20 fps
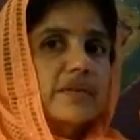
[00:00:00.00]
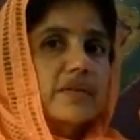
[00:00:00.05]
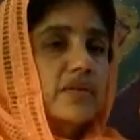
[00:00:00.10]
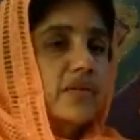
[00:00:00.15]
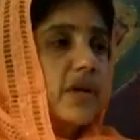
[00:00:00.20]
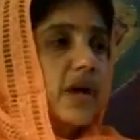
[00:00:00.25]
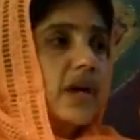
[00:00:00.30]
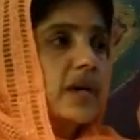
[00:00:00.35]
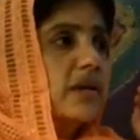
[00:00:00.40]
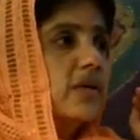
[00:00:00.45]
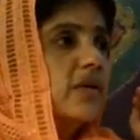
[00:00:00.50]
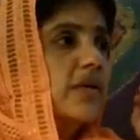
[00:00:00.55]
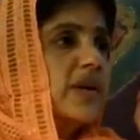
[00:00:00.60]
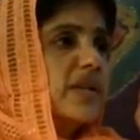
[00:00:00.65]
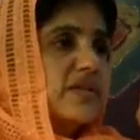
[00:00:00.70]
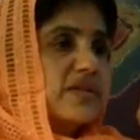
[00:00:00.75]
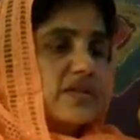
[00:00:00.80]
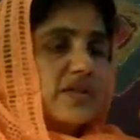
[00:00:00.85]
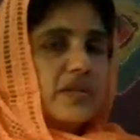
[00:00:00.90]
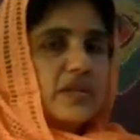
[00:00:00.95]
You can't
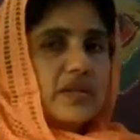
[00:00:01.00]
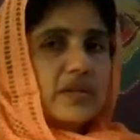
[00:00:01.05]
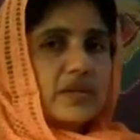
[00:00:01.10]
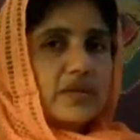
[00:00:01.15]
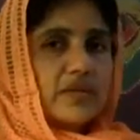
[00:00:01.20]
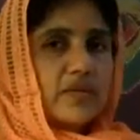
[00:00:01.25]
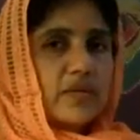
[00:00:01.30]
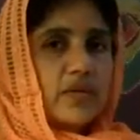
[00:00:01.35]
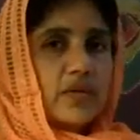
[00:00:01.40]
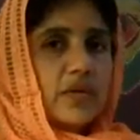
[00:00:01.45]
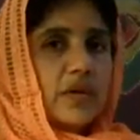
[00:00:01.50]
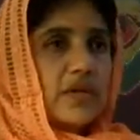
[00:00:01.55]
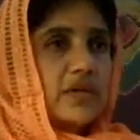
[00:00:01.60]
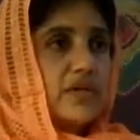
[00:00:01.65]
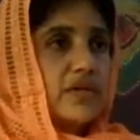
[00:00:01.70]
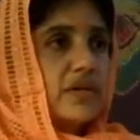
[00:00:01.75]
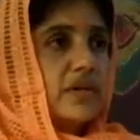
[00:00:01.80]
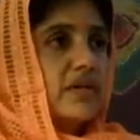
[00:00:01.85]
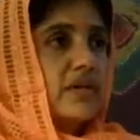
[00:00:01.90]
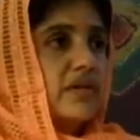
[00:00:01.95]
question. If you
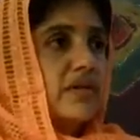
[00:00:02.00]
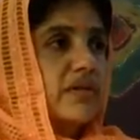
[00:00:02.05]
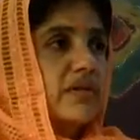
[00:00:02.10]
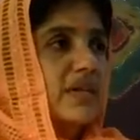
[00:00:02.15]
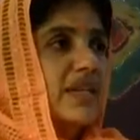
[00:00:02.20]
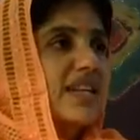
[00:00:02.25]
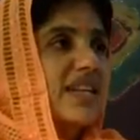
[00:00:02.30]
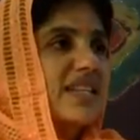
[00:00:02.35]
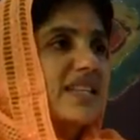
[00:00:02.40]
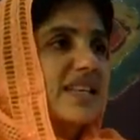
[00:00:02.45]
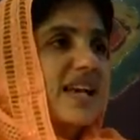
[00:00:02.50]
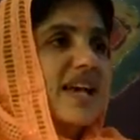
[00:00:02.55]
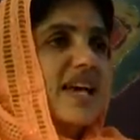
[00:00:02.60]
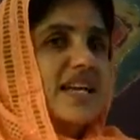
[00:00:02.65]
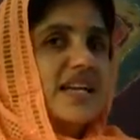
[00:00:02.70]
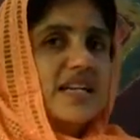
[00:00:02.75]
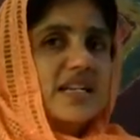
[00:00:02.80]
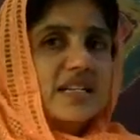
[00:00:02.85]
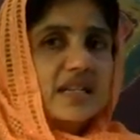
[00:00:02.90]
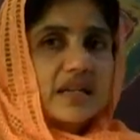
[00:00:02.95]
question, you are seen as a
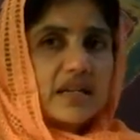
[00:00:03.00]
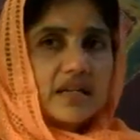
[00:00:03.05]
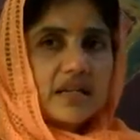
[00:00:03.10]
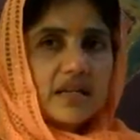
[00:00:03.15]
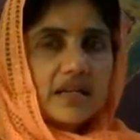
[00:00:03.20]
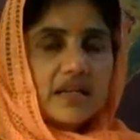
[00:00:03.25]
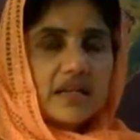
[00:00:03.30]
heretic.